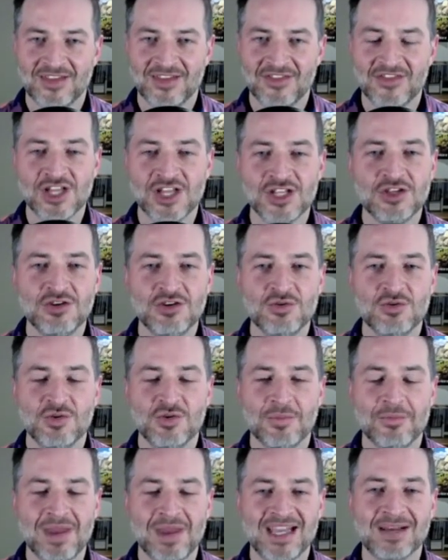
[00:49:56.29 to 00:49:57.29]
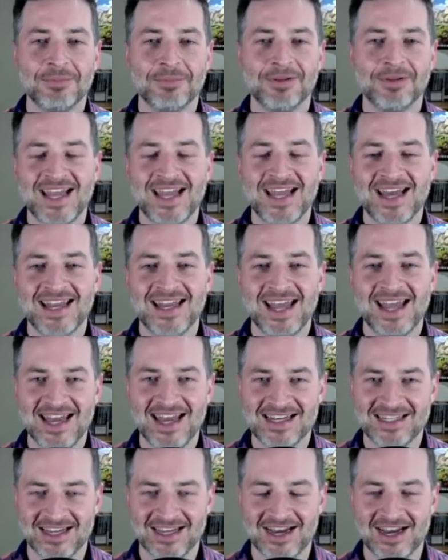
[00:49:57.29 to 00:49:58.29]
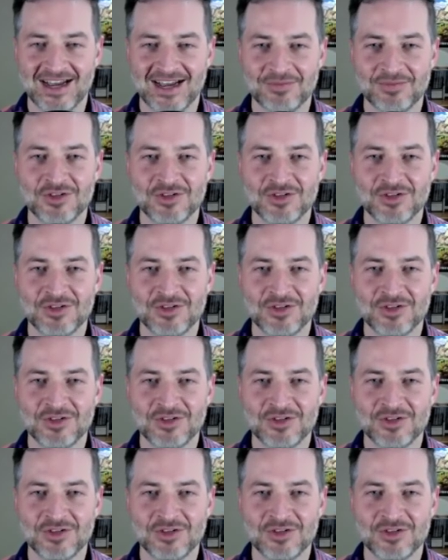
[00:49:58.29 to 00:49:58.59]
then you make a plan ahead of time.